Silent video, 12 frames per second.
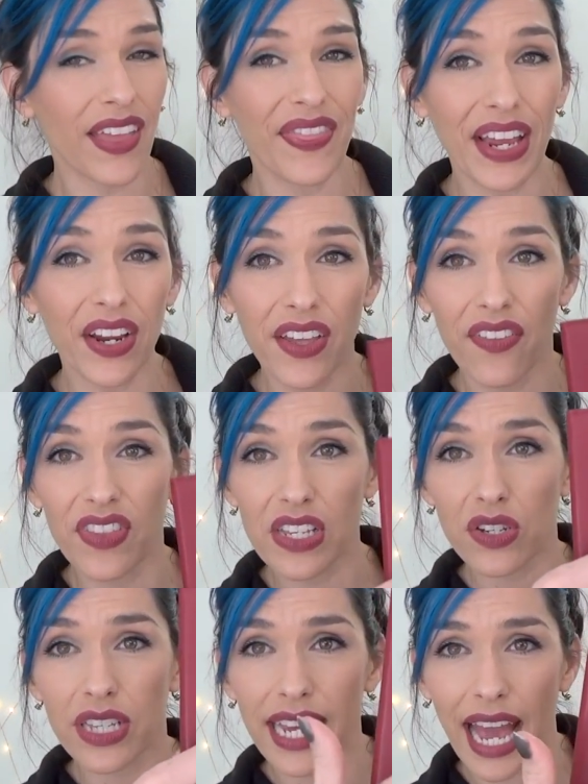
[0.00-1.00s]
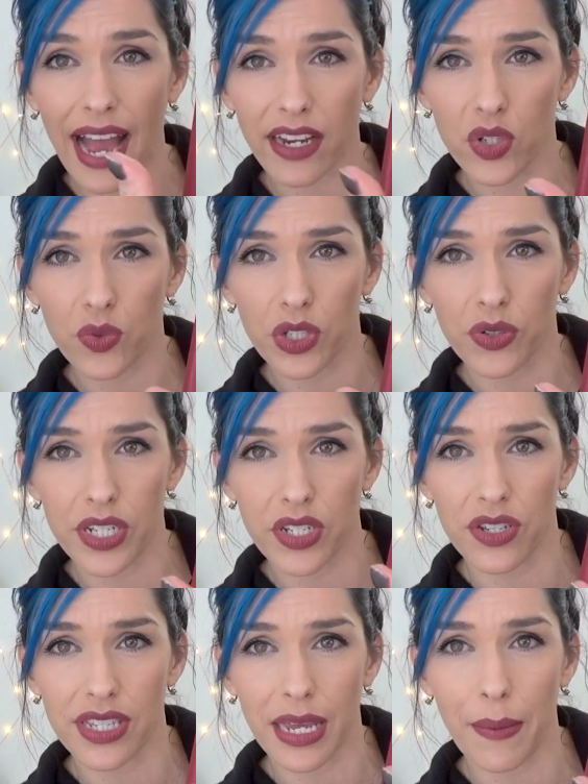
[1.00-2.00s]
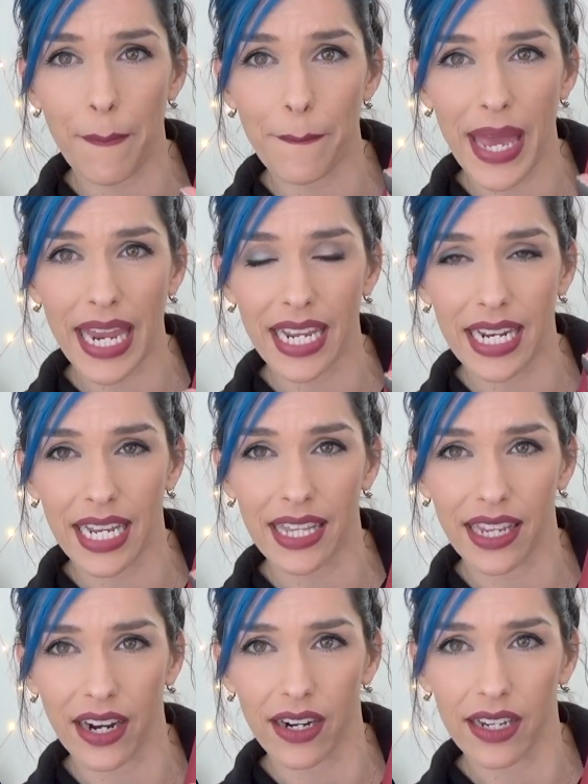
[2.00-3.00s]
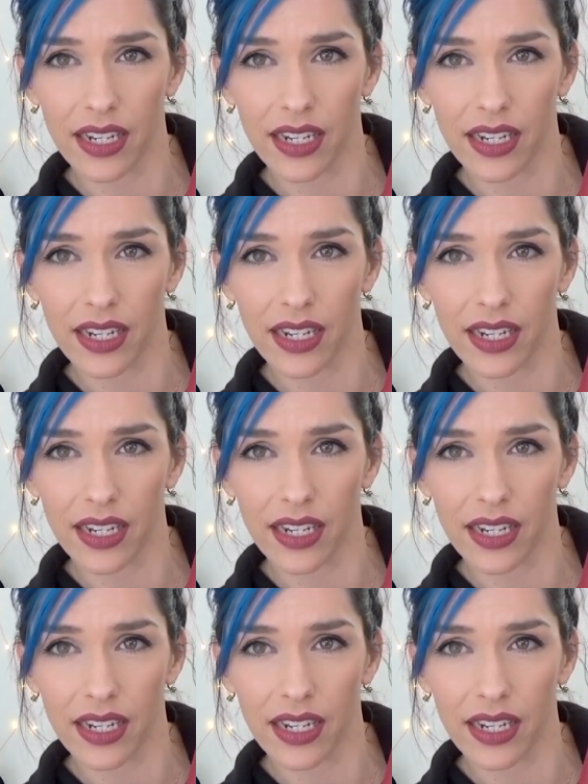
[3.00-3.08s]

and they and these are like actual crystals embedded in there.